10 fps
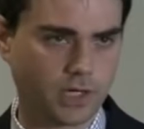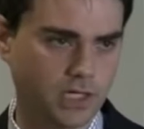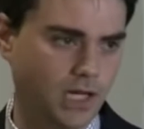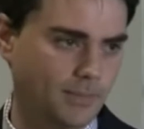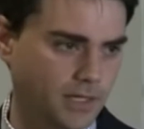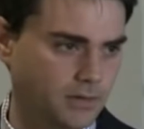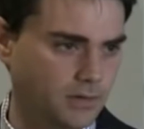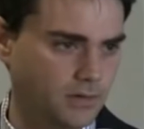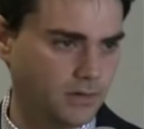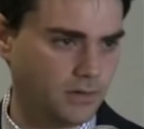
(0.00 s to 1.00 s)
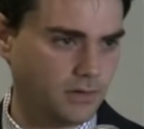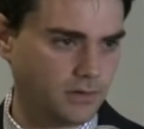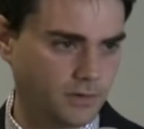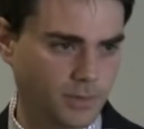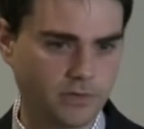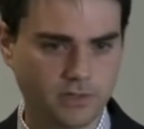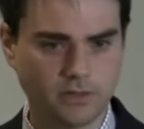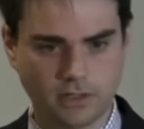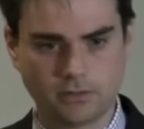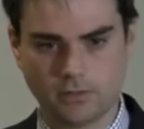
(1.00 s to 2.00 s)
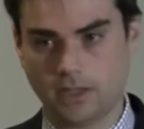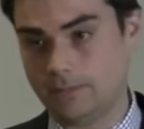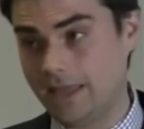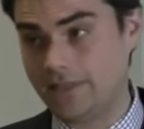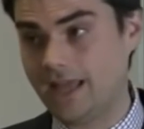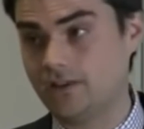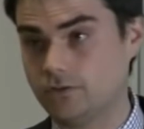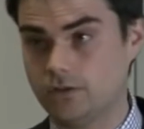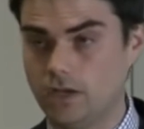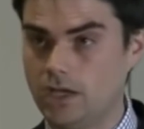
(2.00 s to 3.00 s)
strike in Yemen. So the president literally, I mean, that is,